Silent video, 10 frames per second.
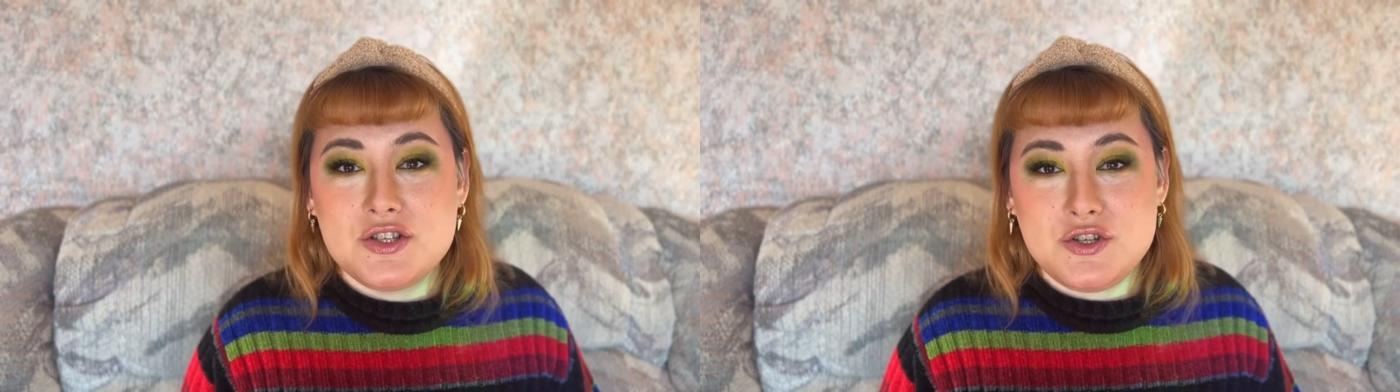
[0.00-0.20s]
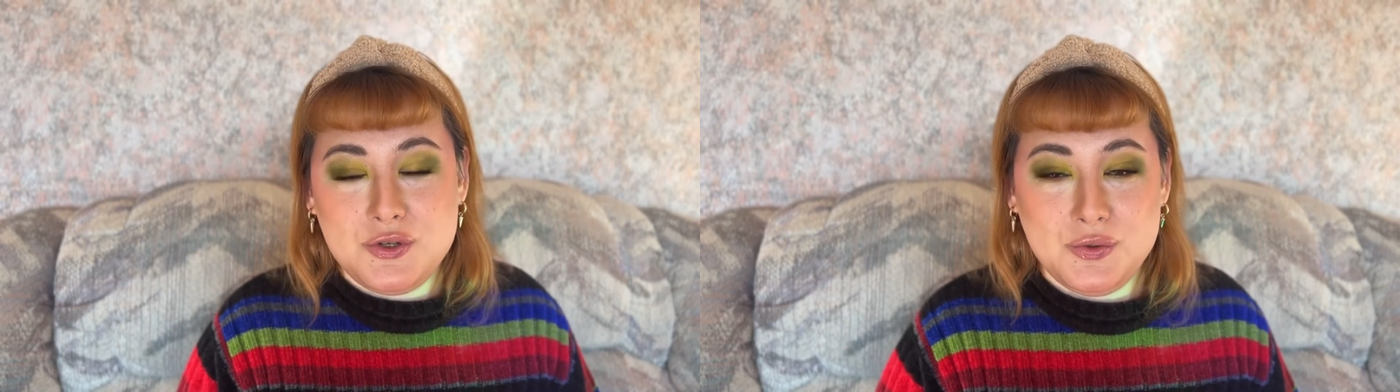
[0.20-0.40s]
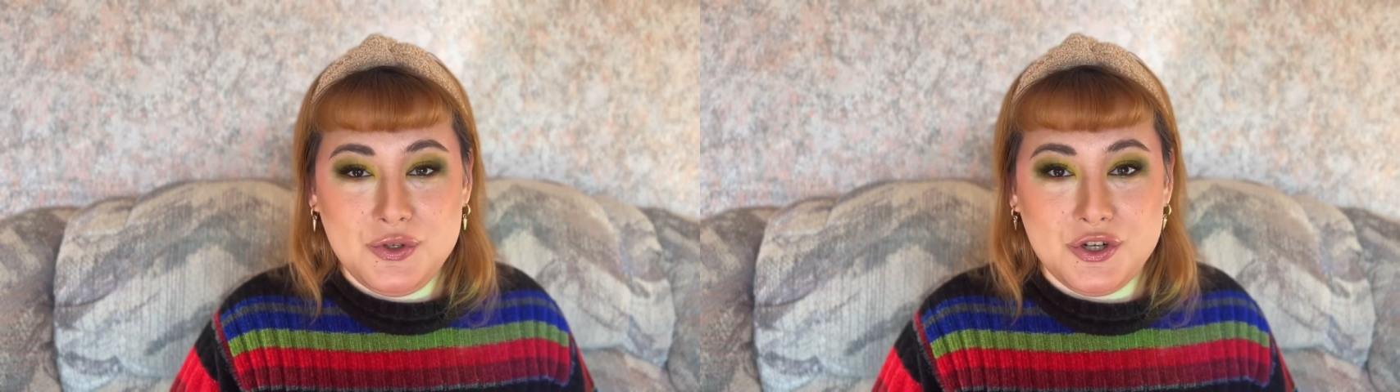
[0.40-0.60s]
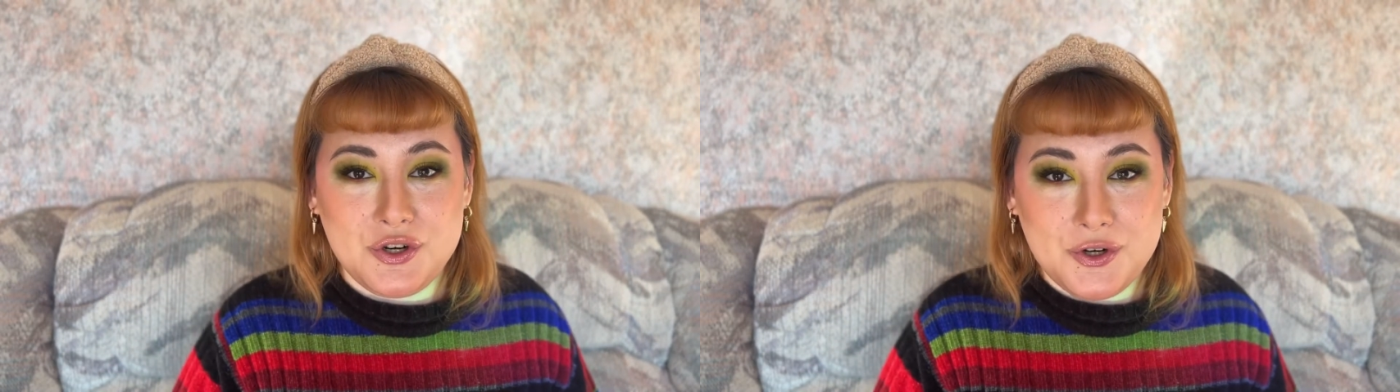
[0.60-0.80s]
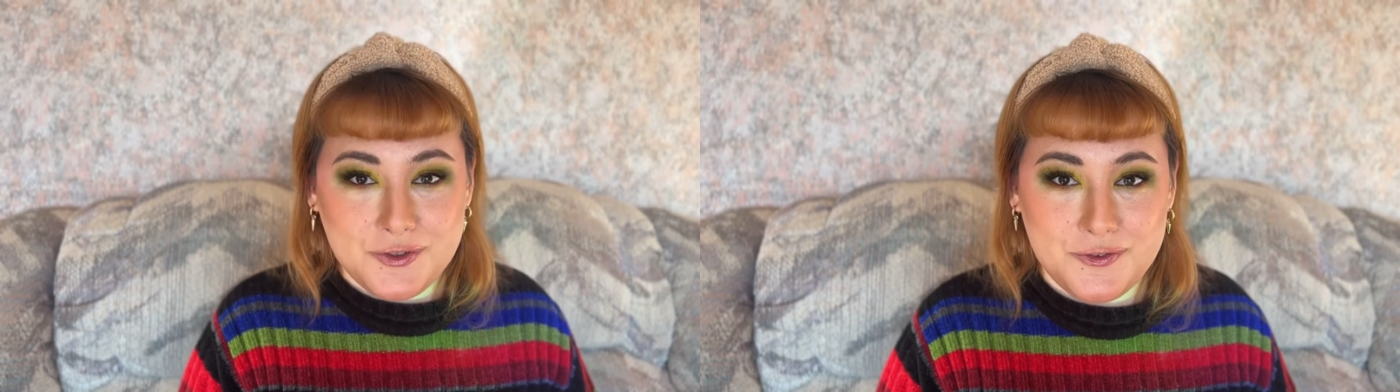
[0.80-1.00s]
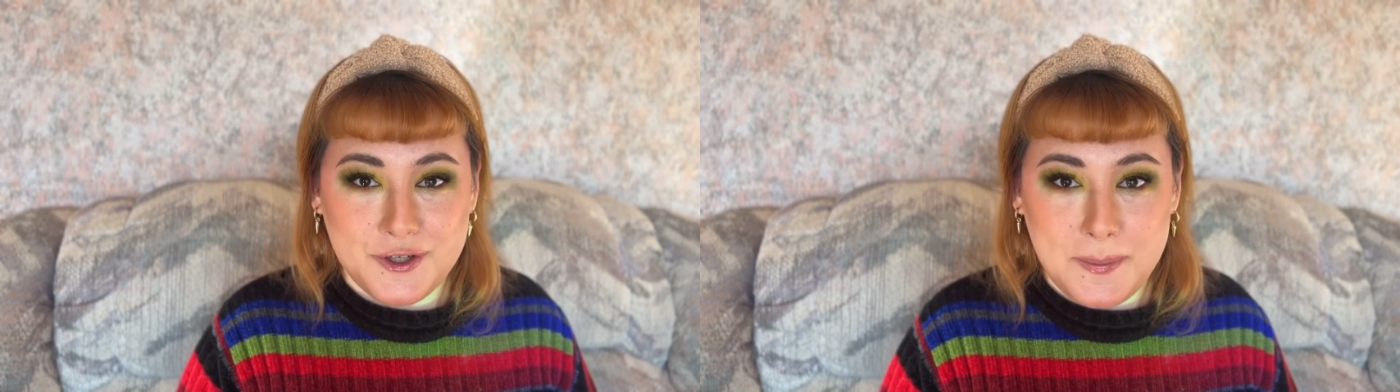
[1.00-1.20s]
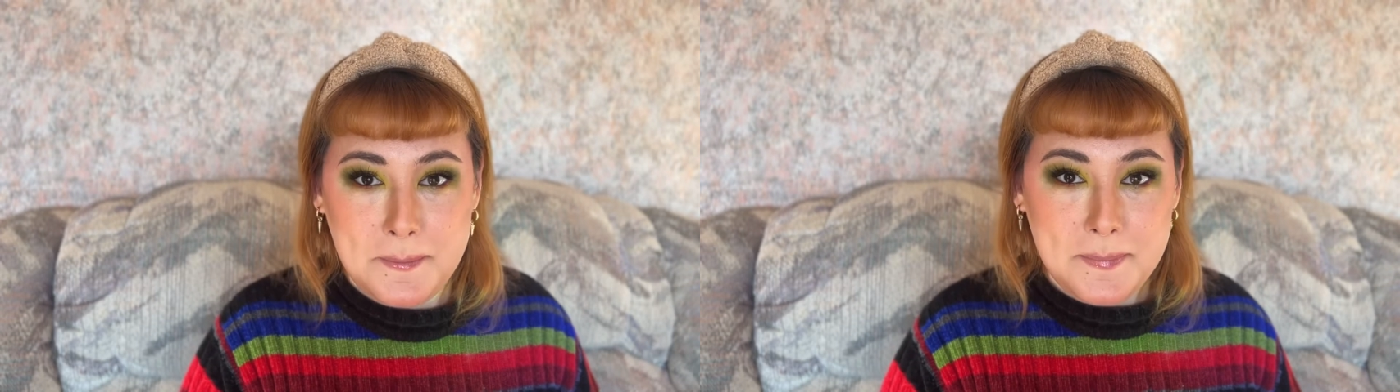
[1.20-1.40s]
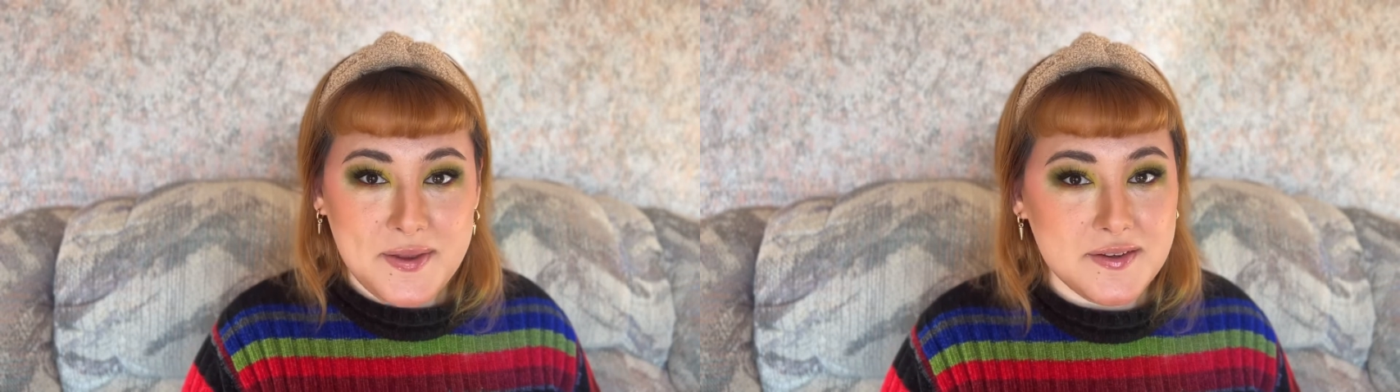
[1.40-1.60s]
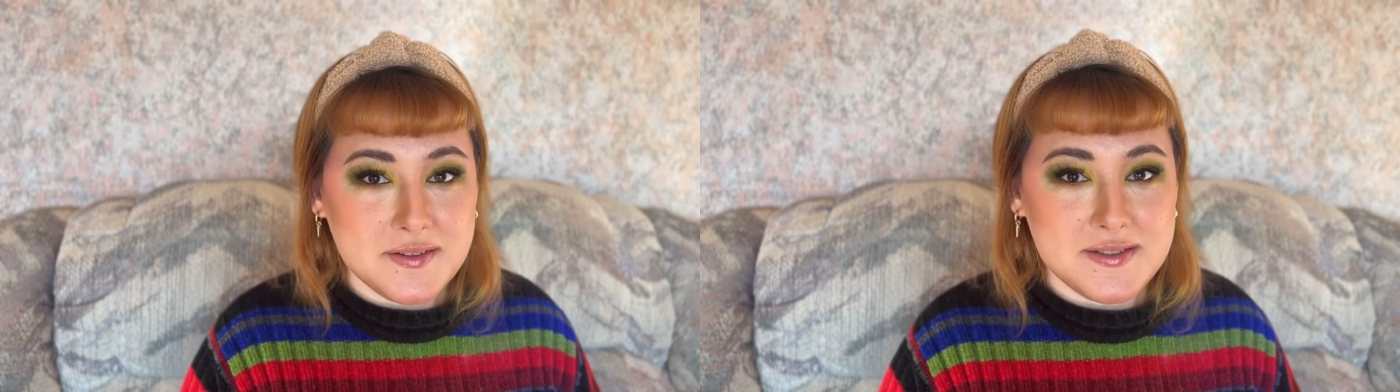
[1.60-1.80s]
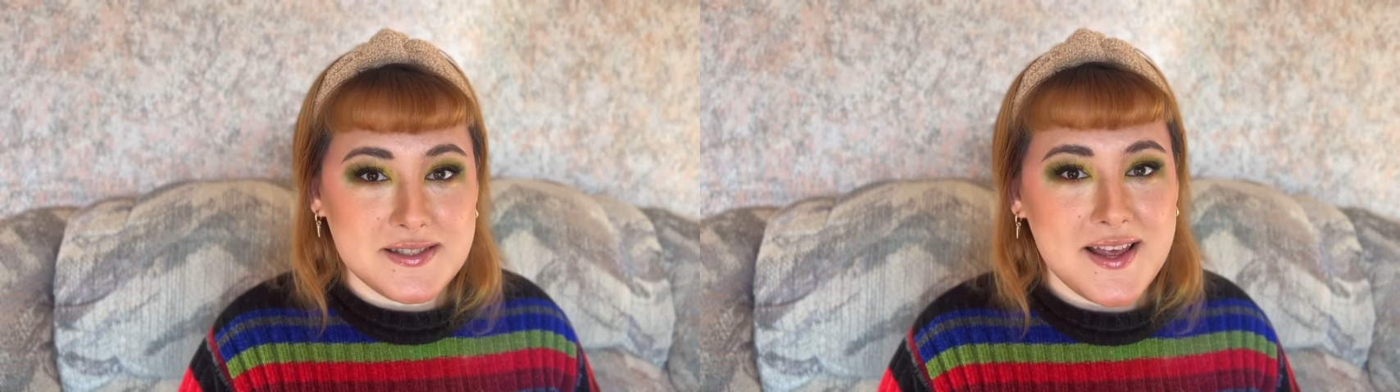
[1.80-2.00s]
to your over
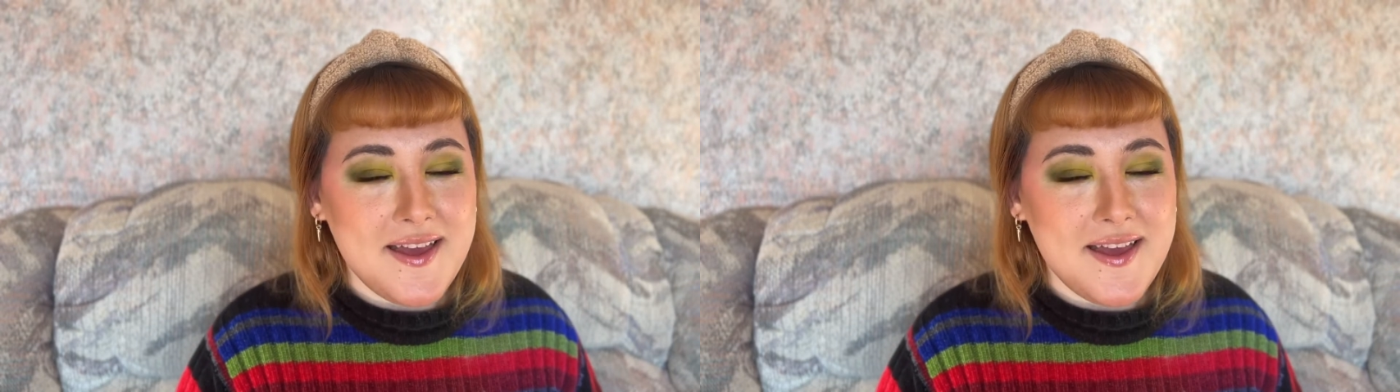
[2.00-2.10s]
builds,